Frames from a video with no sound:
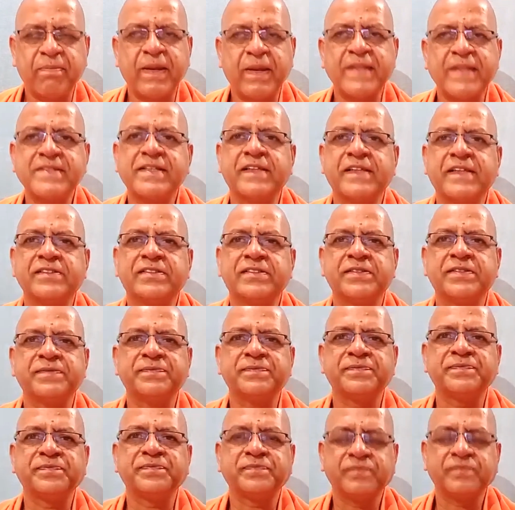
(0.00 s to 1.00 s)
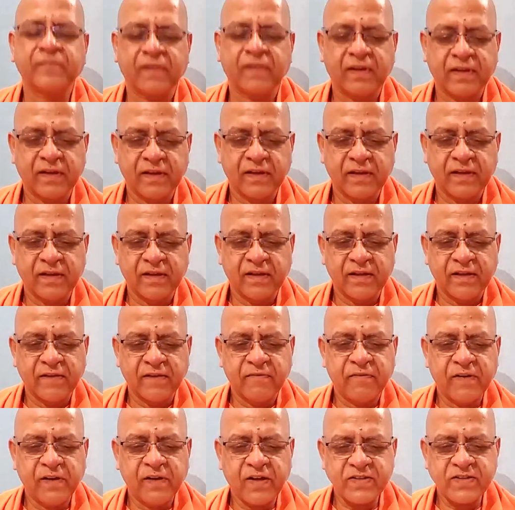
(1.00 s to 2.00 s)
pleasant.
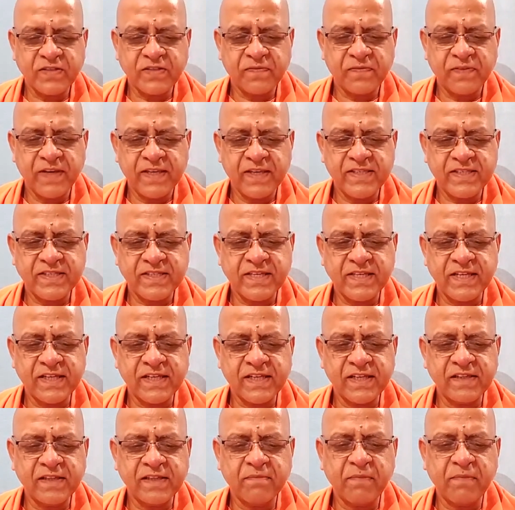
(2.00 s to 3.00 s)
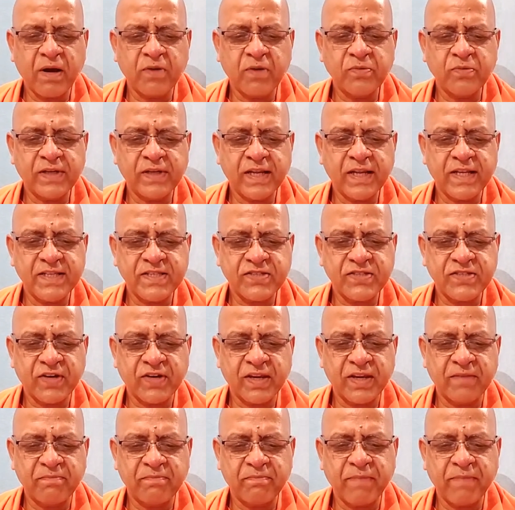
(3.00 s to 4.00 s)
Philosophy is taking the mountain
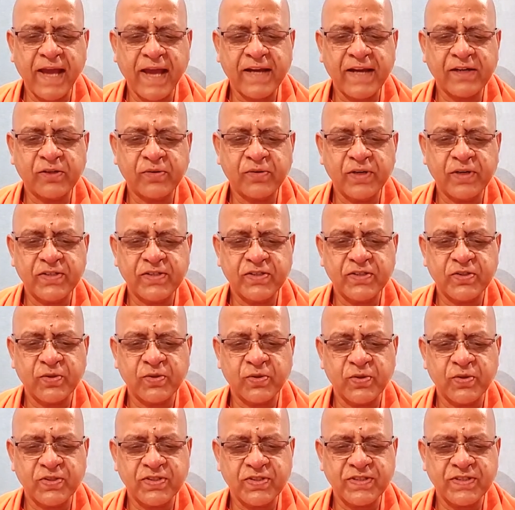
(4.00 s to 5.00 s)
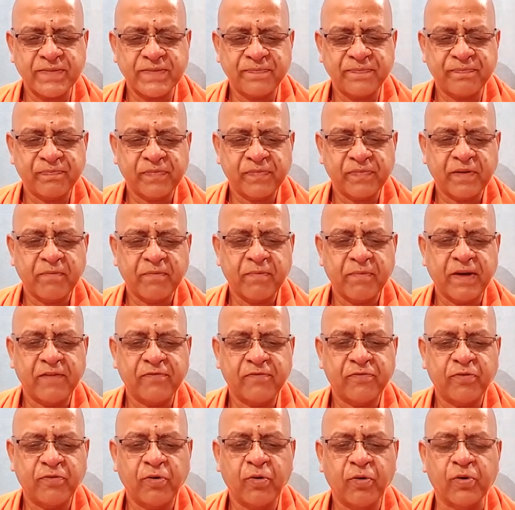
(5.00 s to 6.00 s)
stream back to its source by
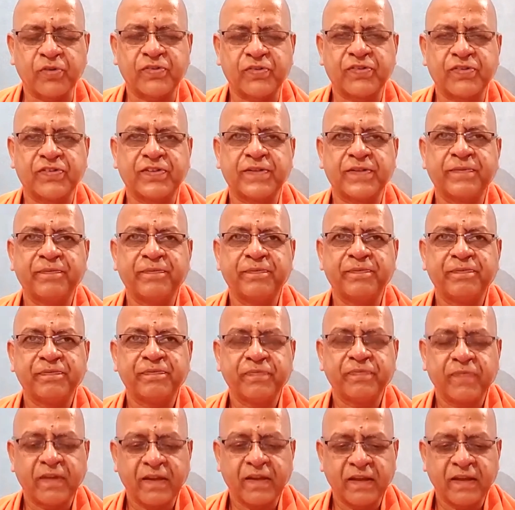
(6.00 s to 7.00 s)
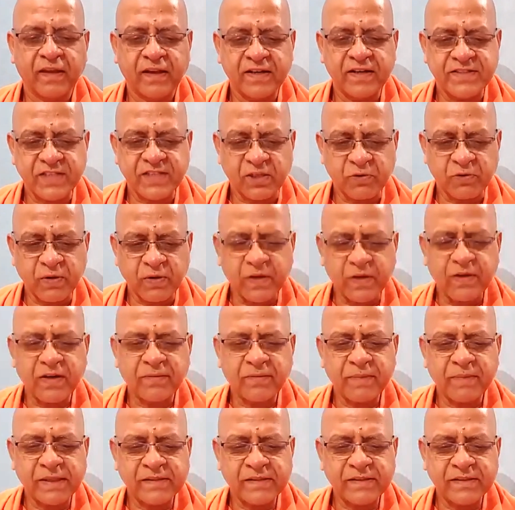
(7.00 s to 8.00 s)
force. It's a quicker
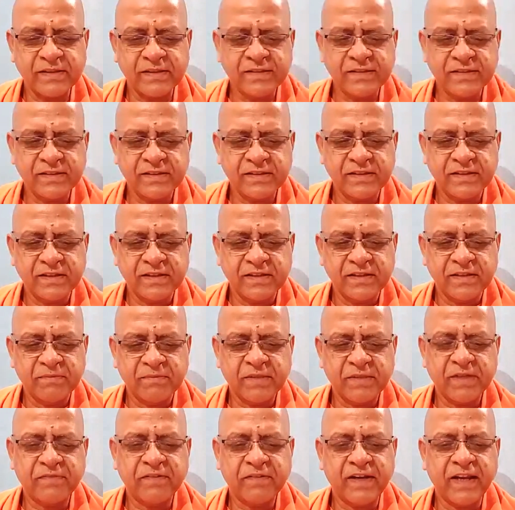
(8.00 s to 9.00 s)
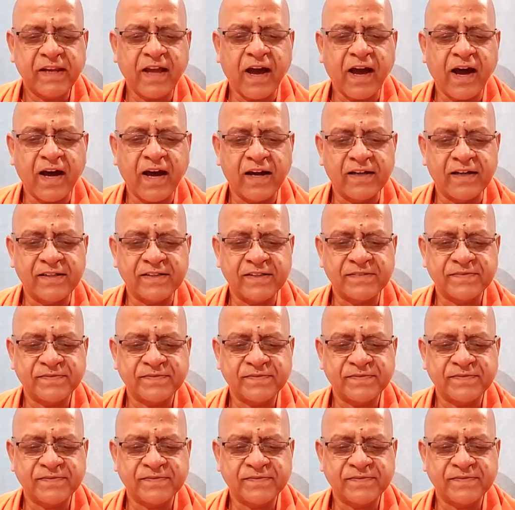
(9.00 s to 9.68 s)
method, but very hard.